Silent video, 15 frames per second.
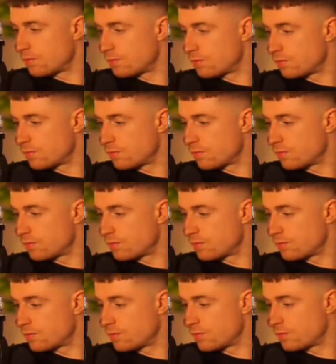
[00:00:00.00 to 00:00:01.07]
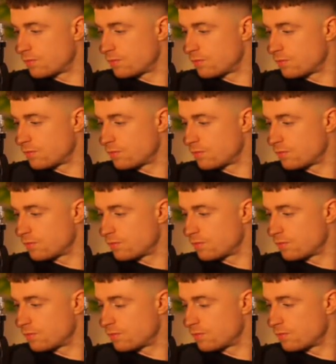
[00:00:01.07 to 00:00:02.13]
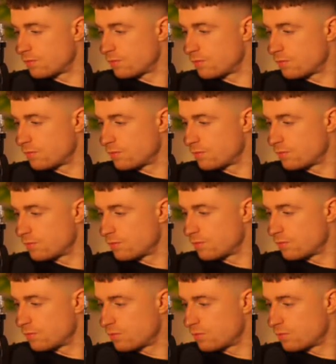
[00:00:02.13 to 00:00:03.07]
The person shown says nothing.